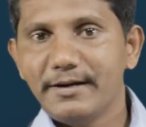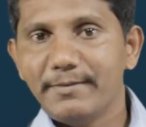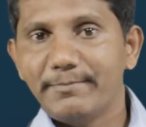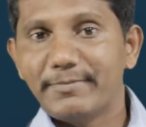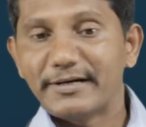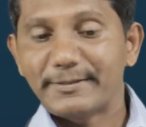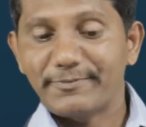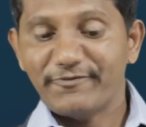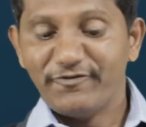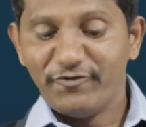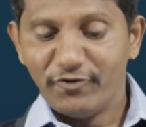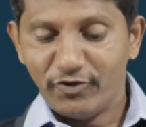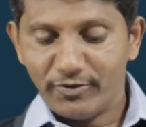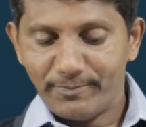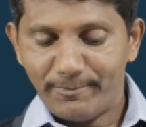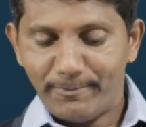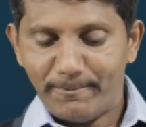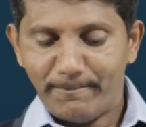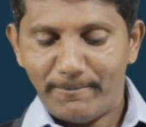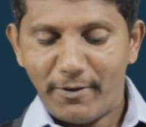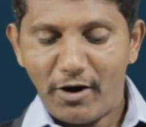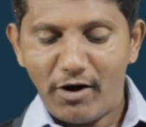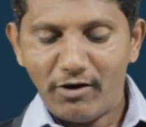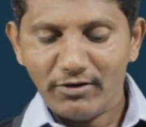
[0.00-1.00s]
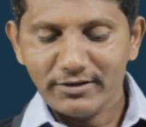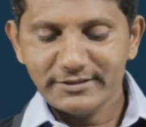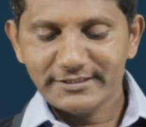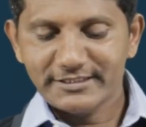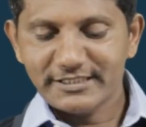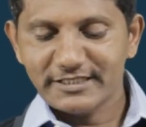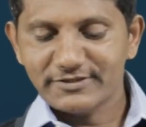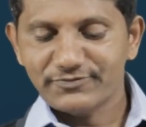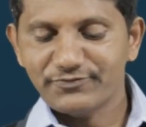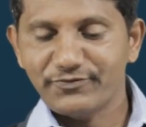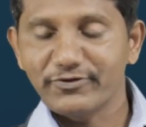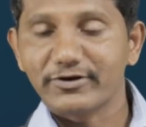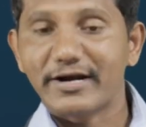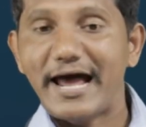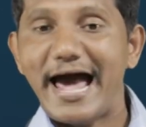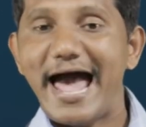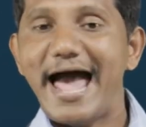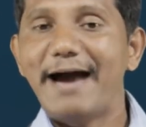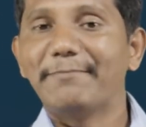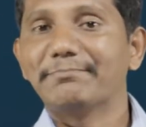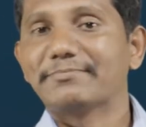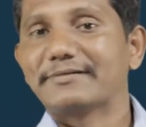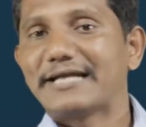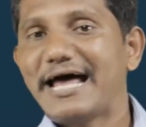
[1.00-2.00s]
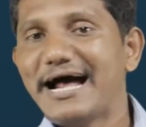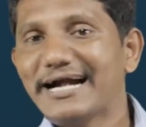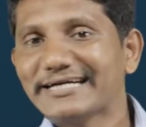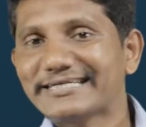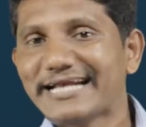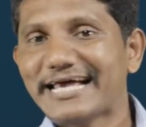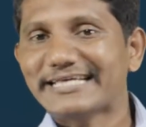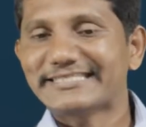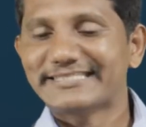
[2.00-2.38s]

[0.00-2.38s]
But for Paul says, For I am not